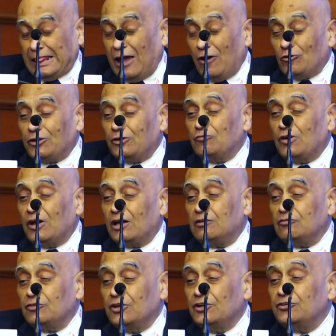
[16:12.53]
aortic
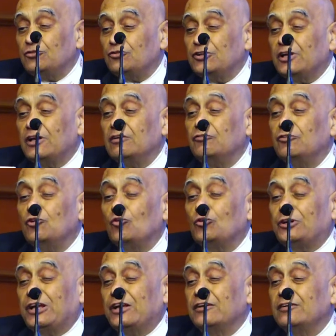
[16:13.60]
valve into the
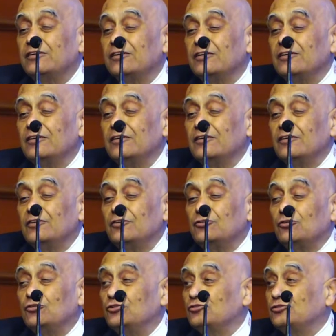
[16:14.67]
LVOT.
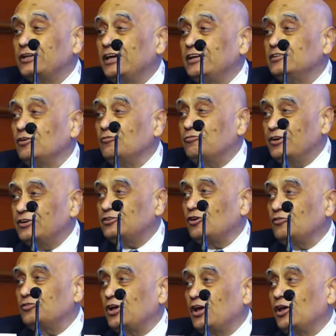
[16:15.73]
So you take the width
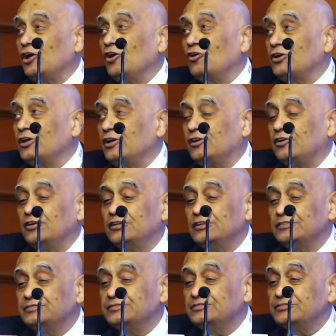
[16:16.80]
of the aortic
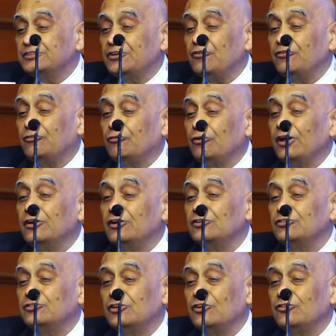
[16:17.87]

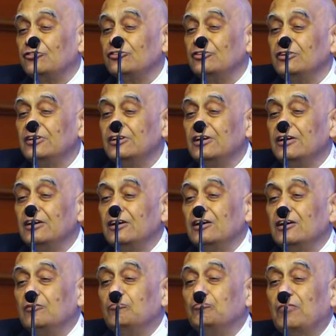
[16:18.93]
regurgitation.
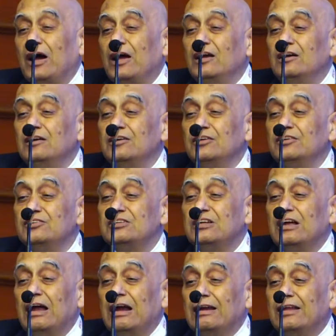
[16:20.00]
Mild is
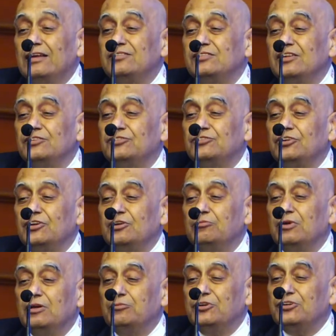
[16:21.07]
less than 3
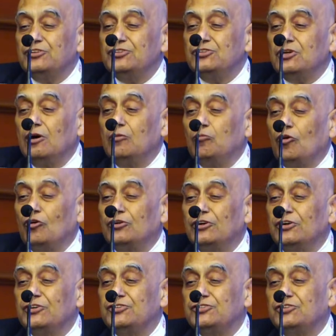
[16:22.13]
millimeters, a
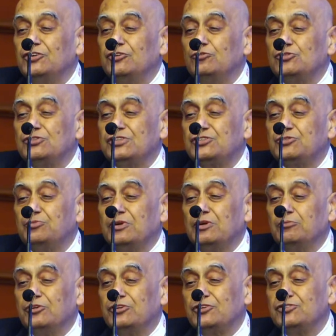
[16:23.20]
moderate is 3 to 6
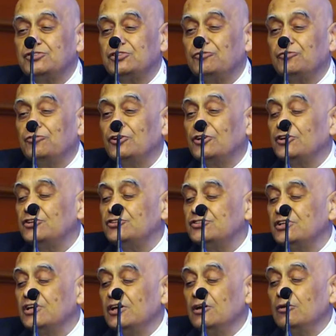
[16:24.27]
millimeters, severe is
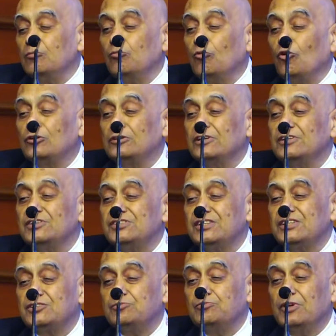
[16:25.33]
more than
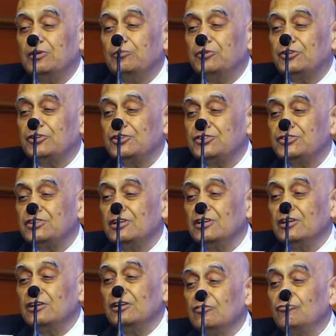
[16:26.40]
6 millimeters
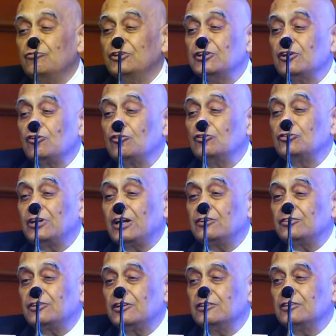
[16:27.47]
vena
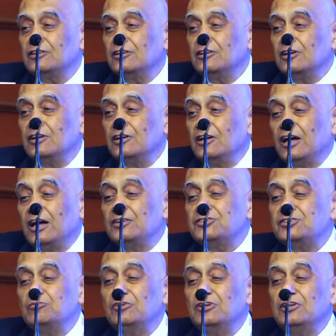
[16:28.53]
contracta. And
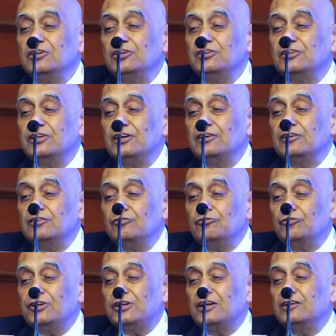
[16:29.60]
similarly then
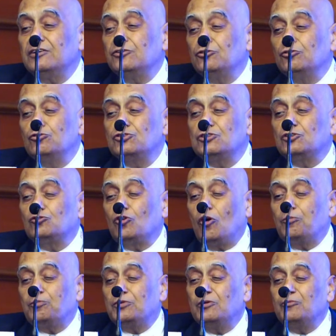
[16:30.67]
we can use the
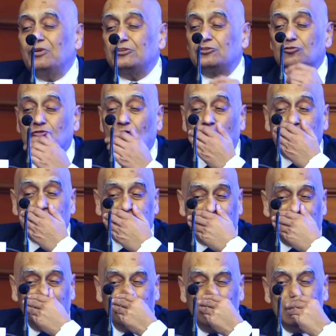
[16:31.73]
Doppler
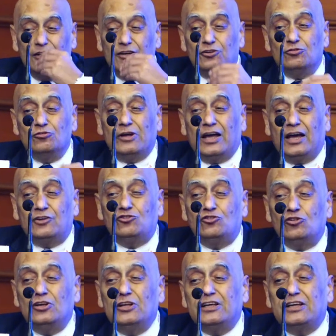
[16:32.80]
methodology to
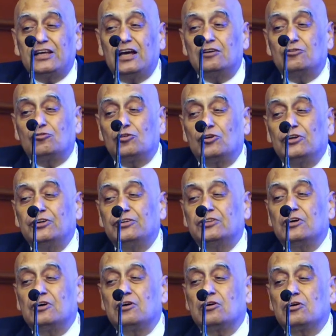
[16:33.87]
actually calculate
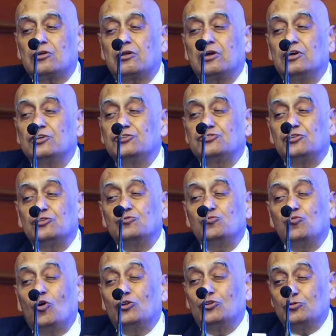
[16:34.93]
the regurgitant
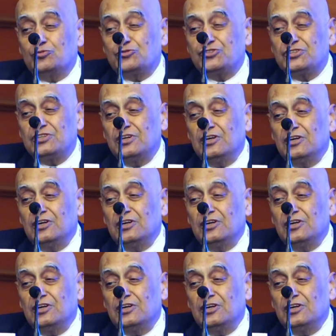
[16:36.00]
volumes.